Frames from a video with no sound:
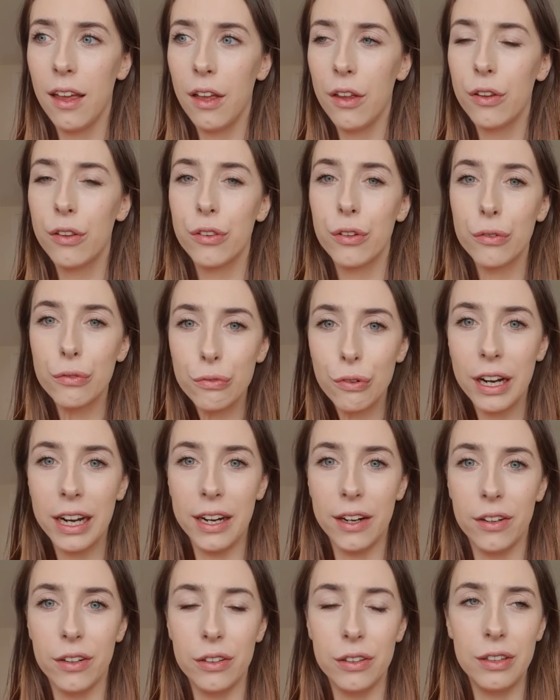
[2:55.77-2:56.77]

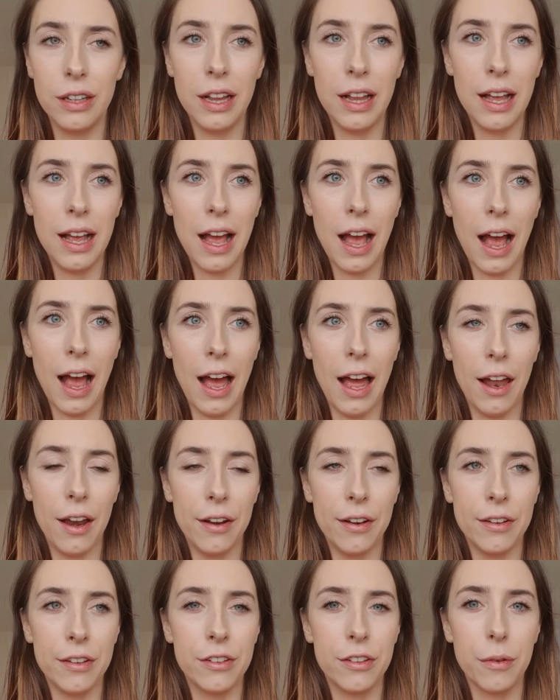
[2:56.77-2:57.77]
surreal
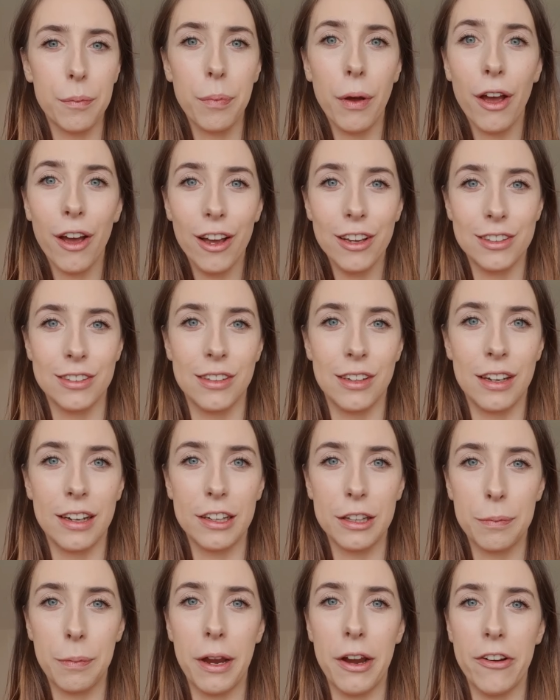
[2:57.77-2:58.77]
and personal
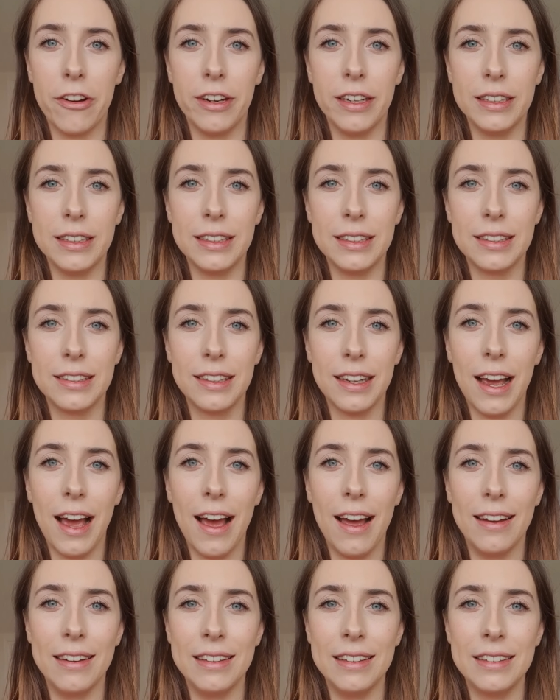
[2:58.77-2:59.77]
experience.
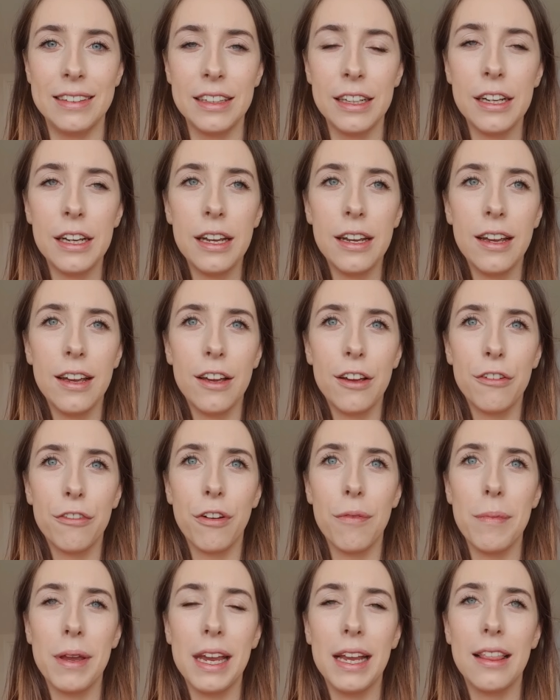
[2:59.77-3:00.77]
And for
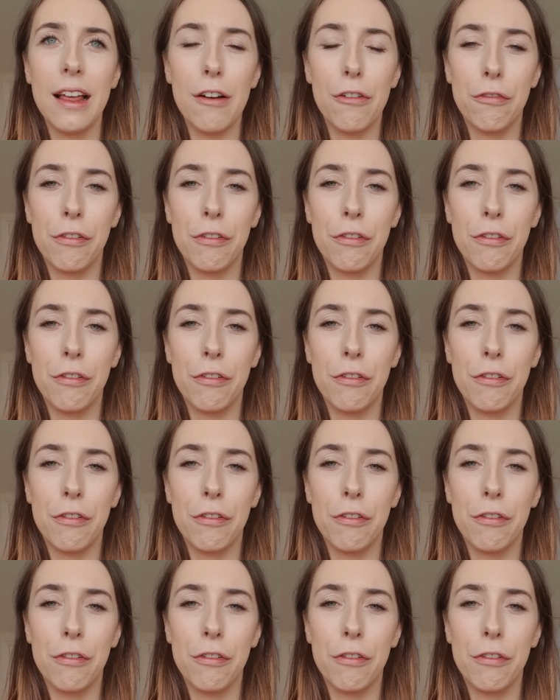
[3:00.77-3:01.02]
me, that